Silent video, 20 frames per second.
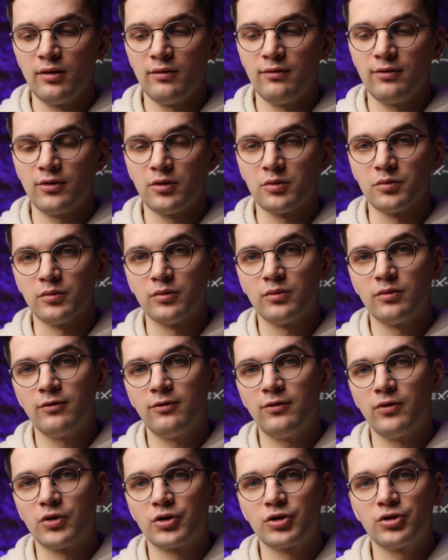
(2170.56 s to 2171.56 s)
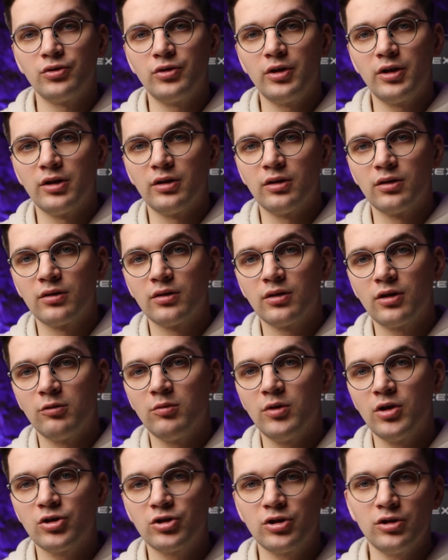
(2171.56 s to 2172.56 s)
for shooting
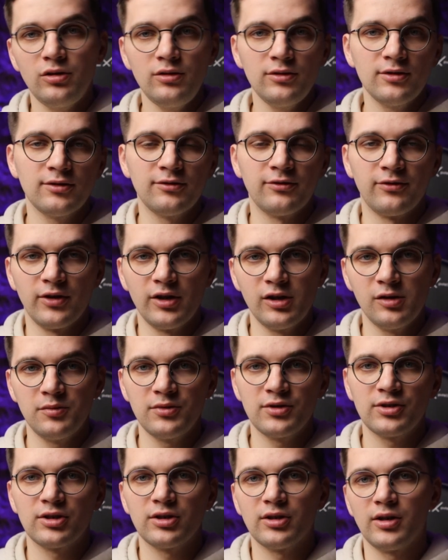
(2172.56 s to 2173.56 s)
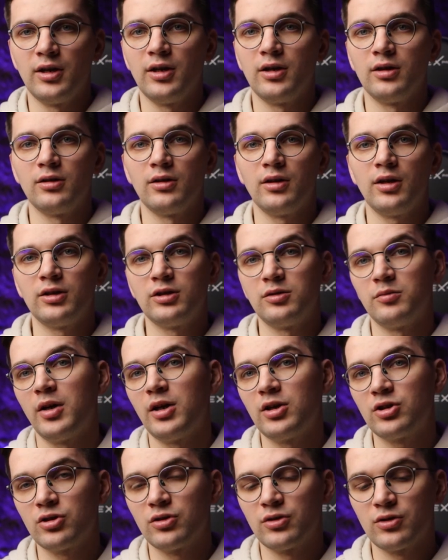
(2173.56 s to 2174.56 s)
commercials, films and
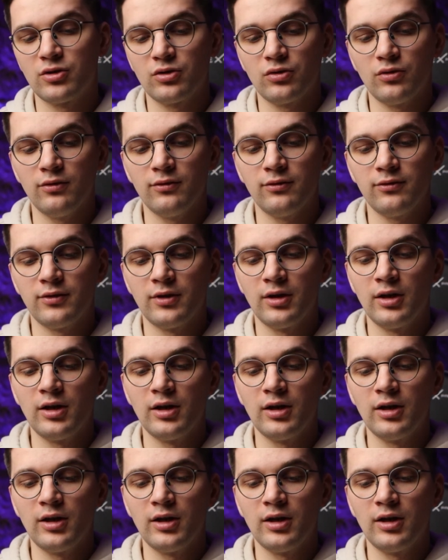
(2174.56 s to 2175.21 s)
animations of